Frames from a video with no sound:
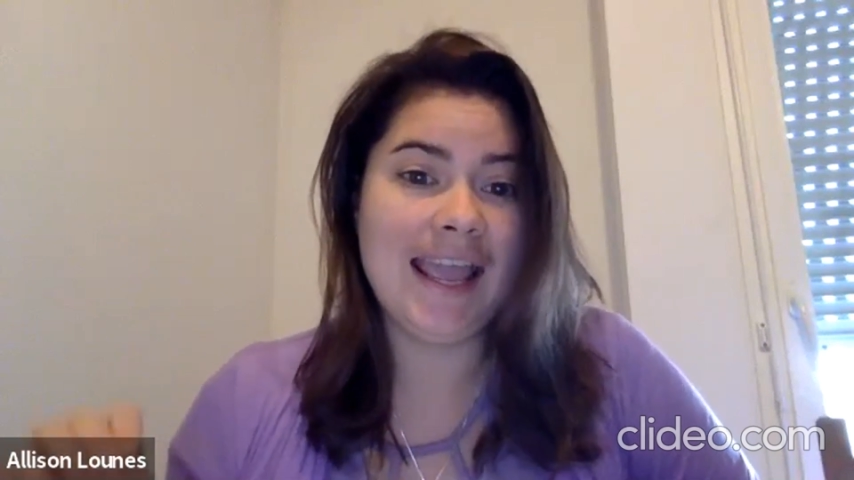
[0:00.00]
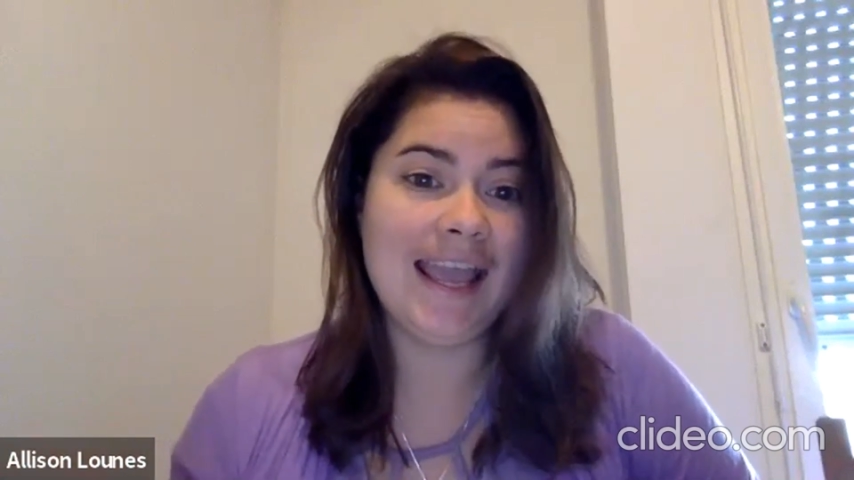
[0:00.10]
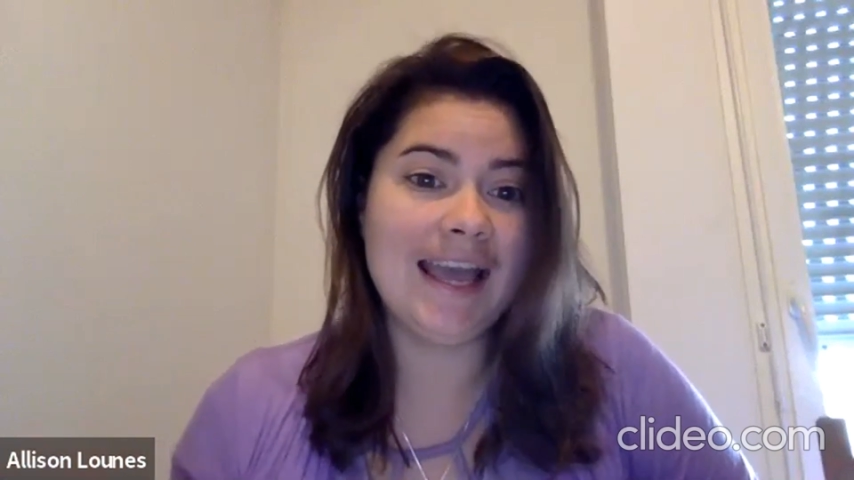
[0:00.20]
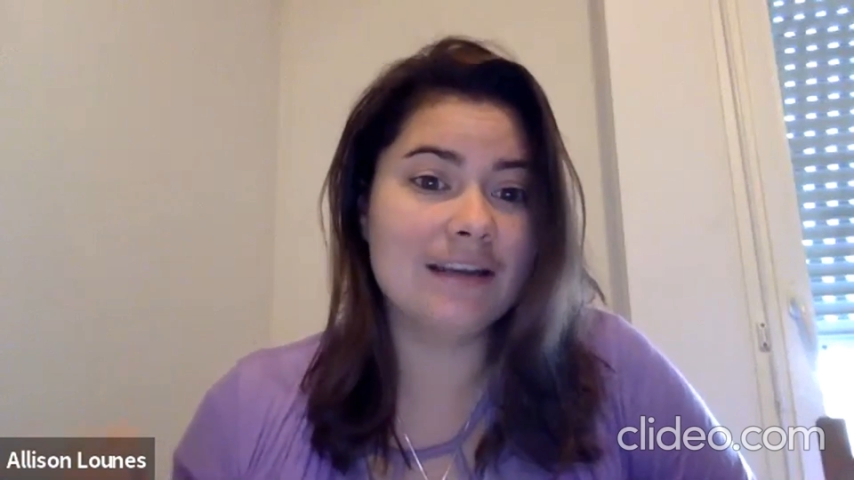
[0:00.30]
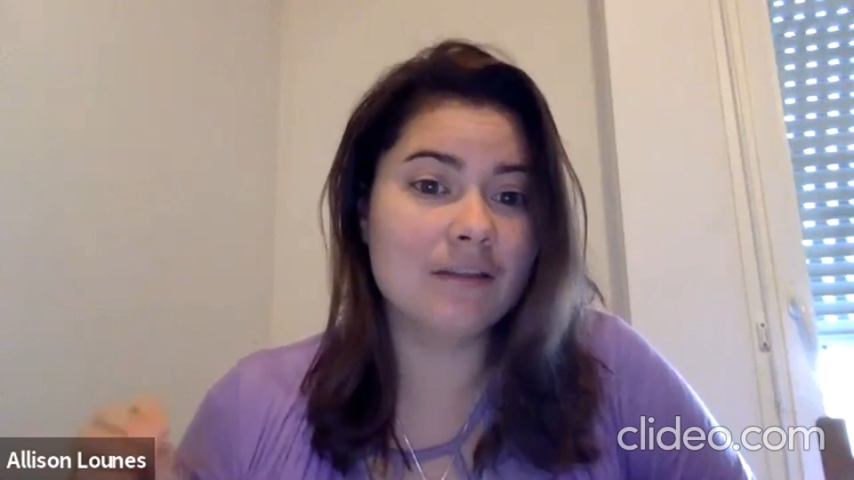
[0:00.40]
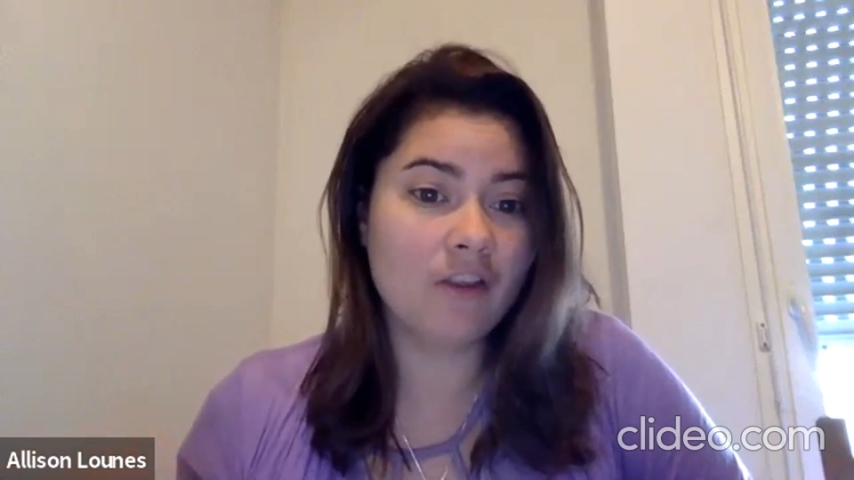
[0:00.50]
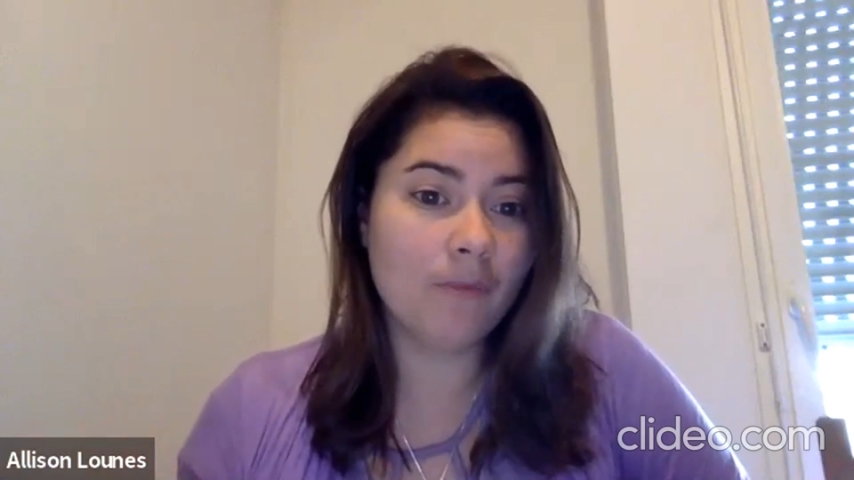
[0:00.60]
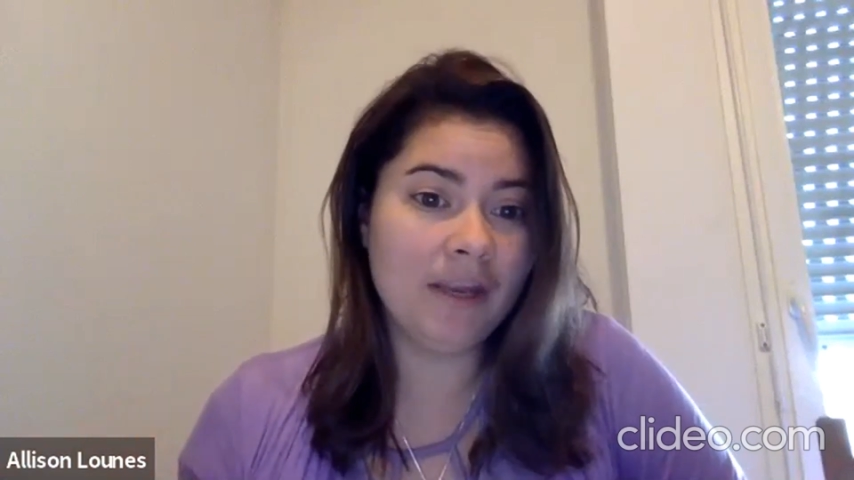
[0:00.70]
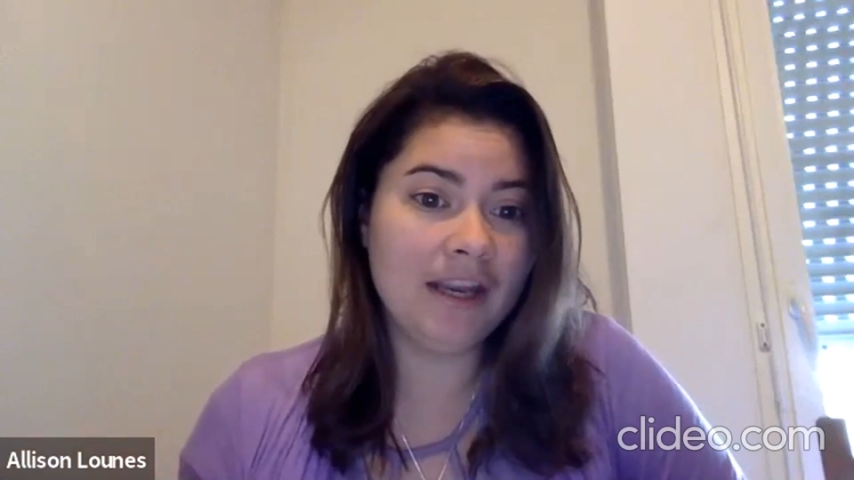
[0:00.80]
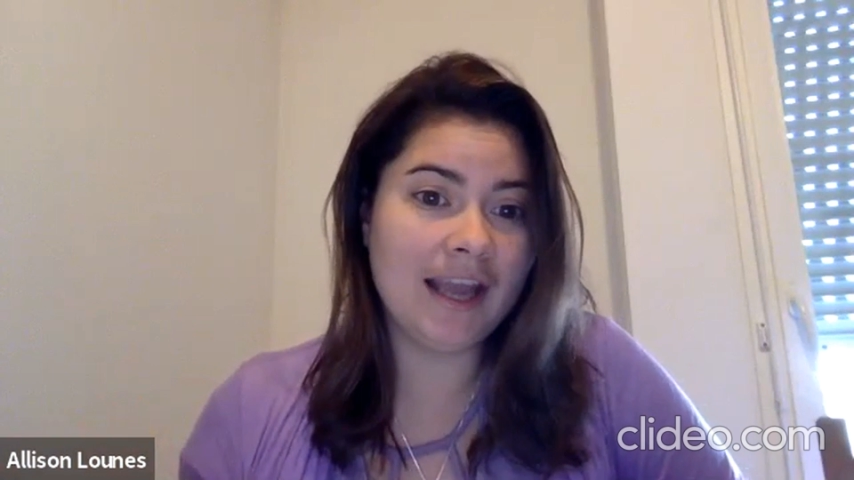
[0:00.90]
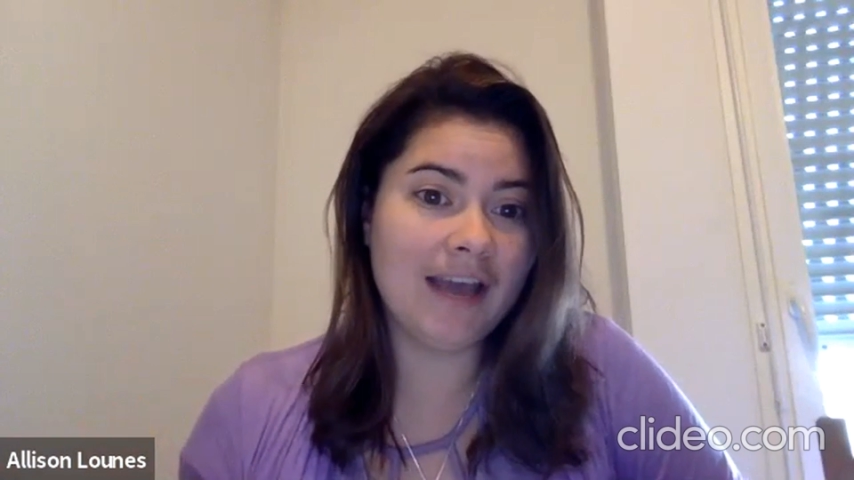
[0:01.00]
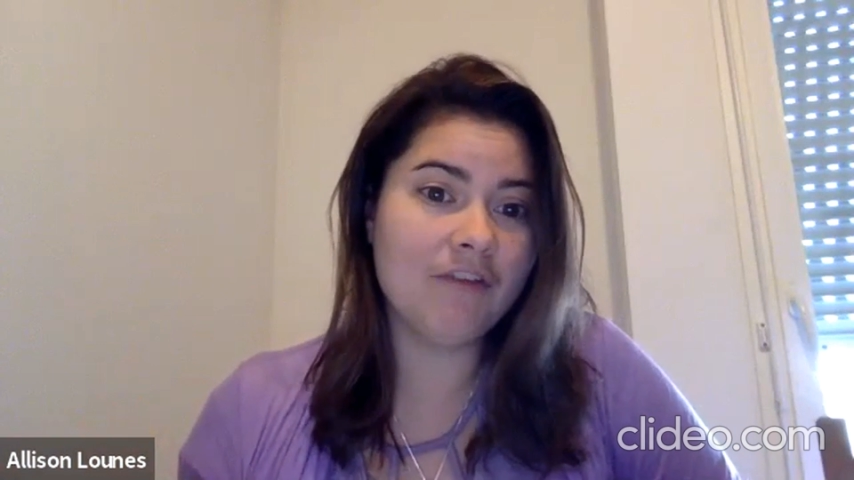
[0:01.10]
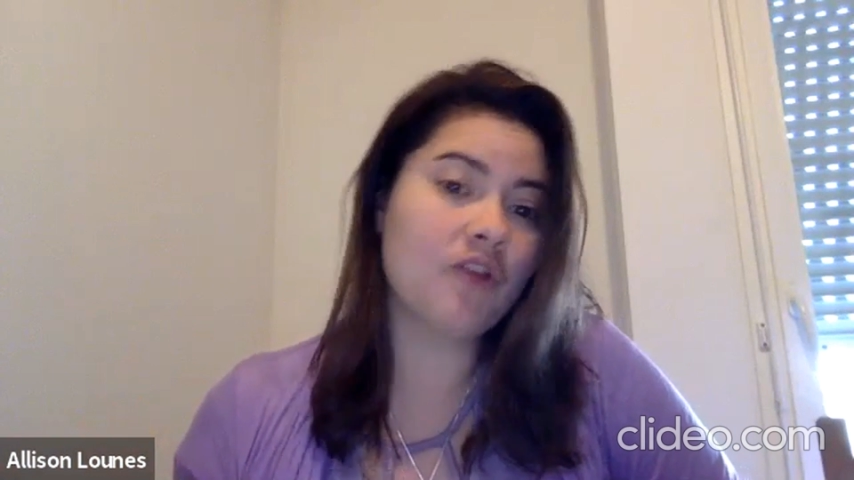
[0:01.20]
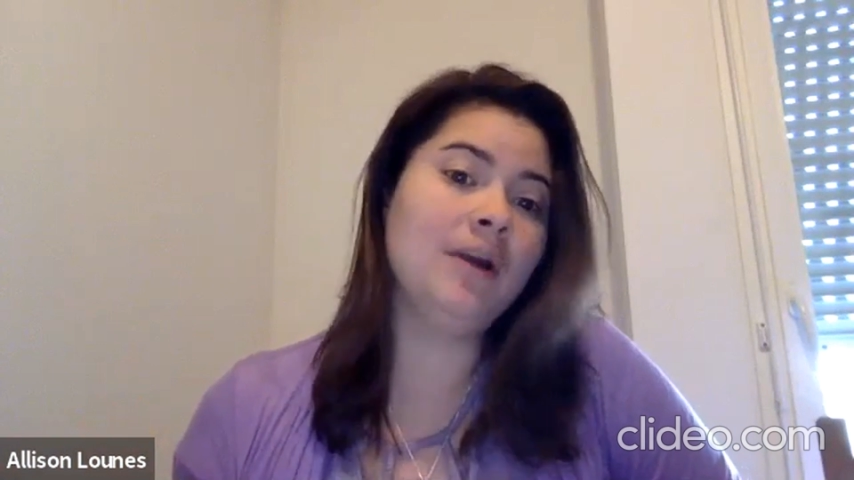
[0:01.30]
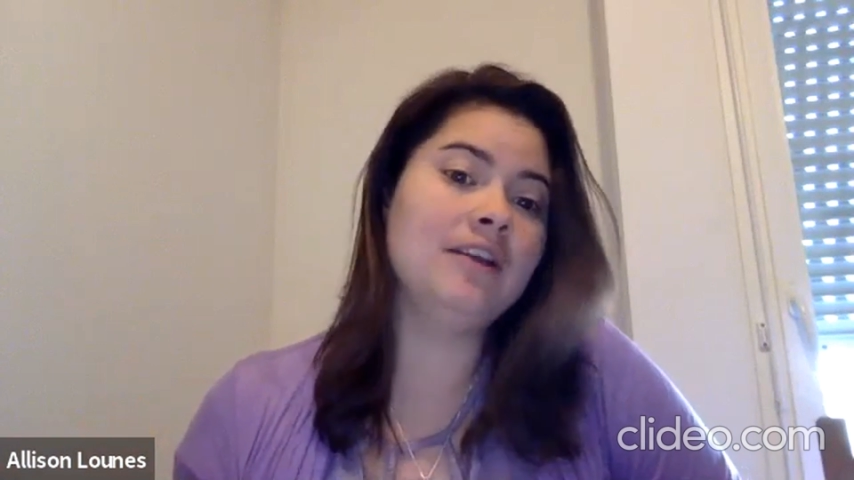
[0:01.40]
And this PDF
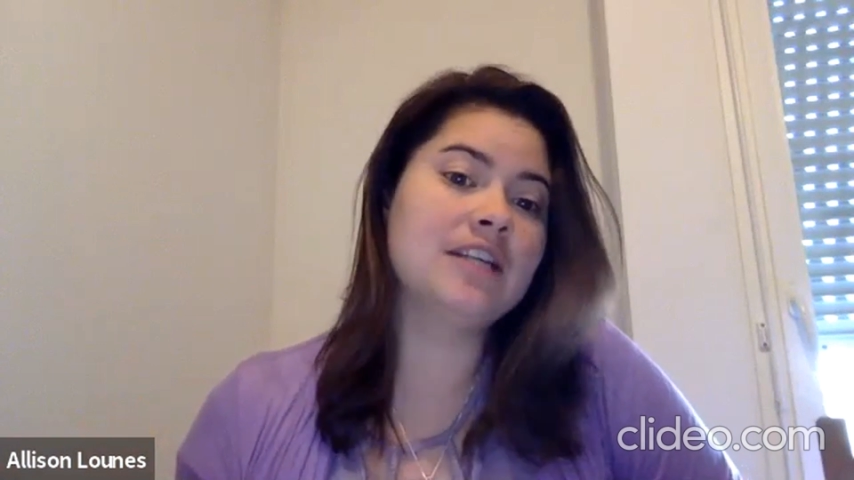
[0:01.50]
is going